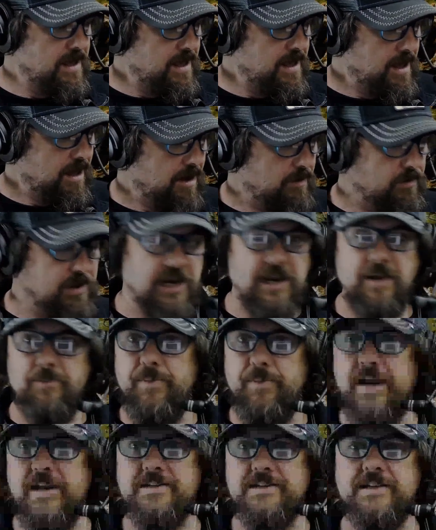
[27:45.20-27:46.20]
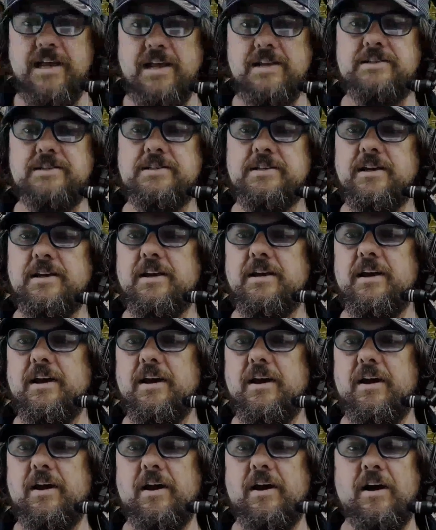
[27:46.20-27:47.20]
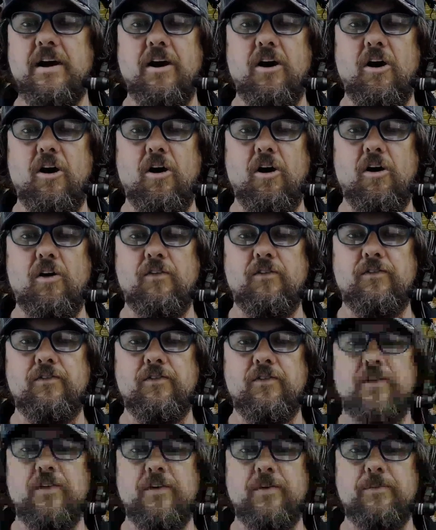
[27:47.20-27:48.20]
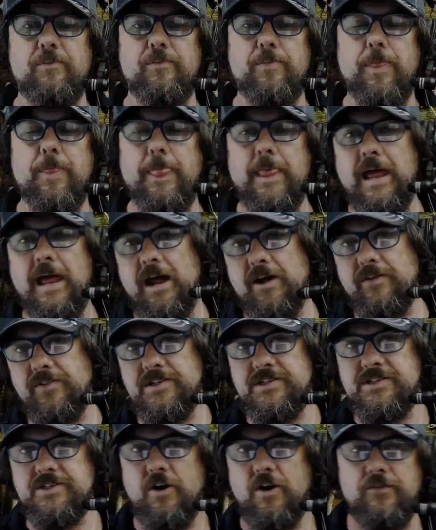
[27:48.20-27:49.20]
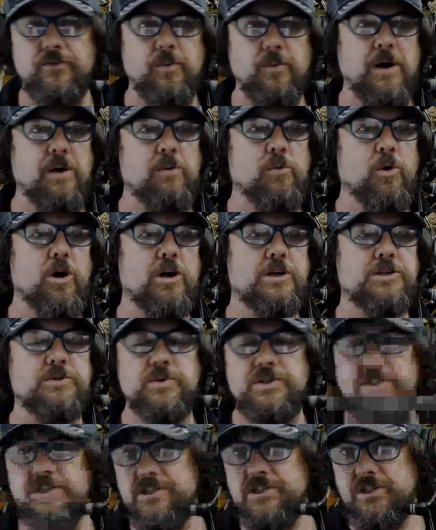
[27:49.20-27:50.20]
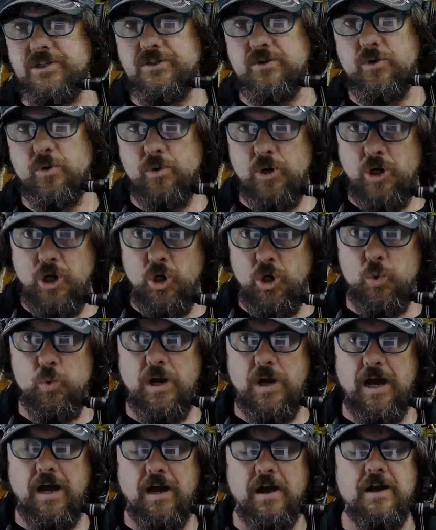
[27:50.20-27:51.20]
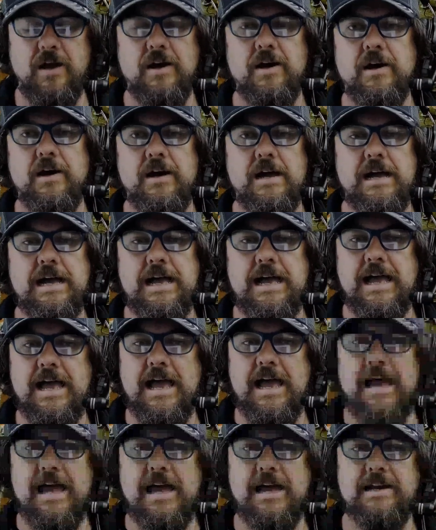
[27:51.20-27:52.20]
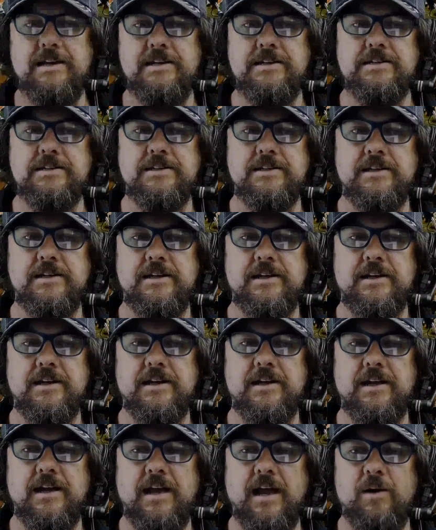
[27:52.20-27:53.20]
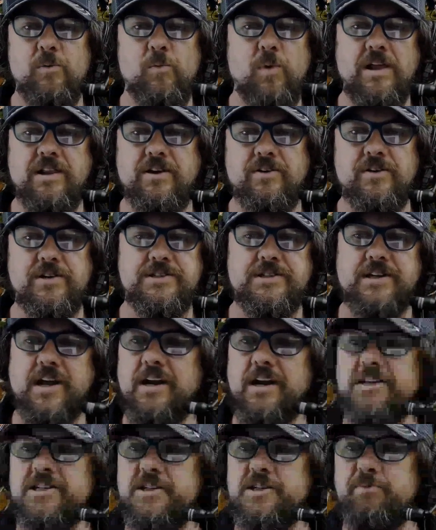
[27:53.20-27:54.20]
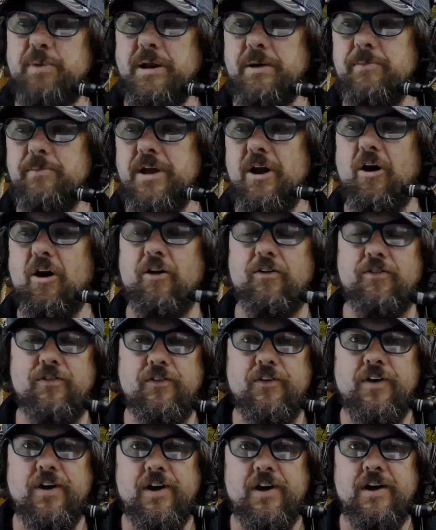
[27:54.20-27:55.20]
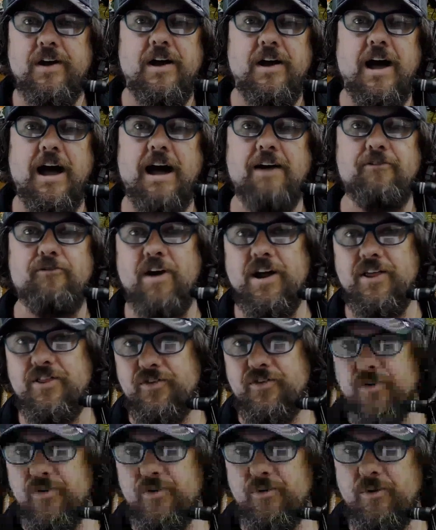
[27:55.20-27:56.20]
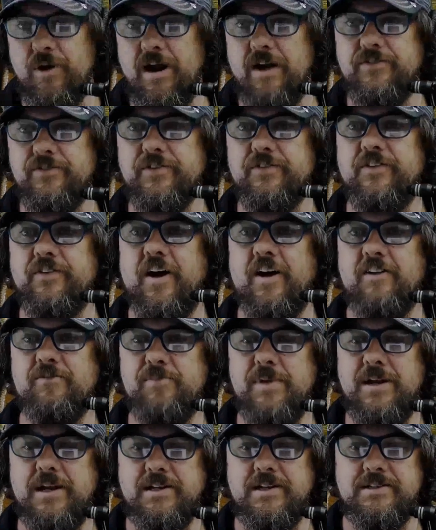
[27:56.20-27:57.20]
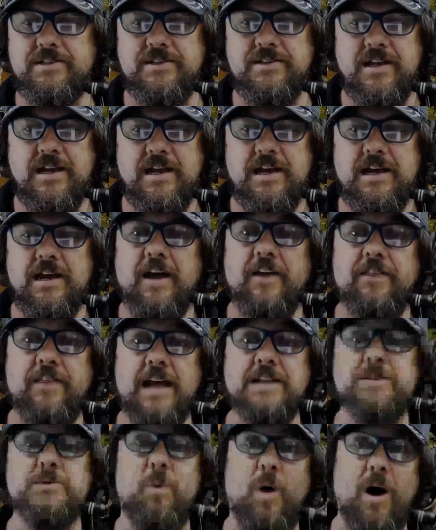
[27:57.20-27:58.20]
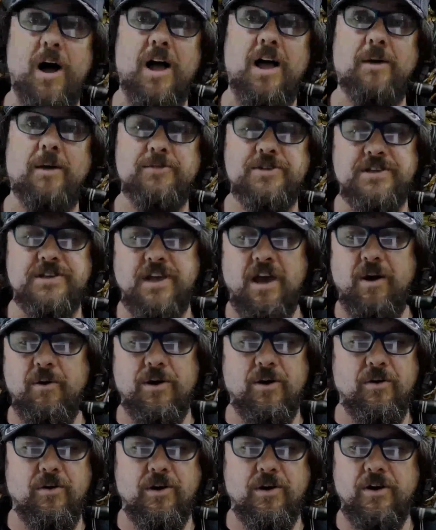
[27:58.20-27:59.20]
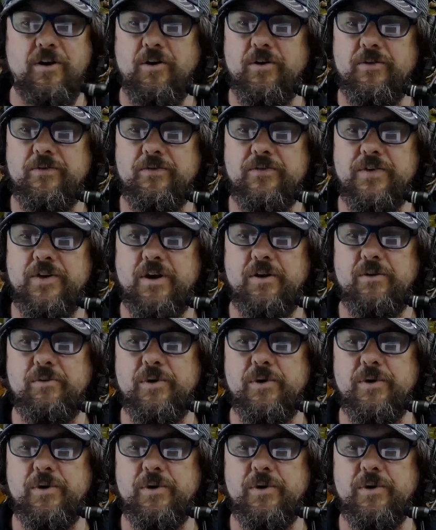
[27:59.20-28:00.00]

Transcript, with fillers: I'll get a better sense uh, of how this software works, which is called Loola, and and whether it's going to spit me off halfway through or after five minutes. And that's why I'm just going on and on for no real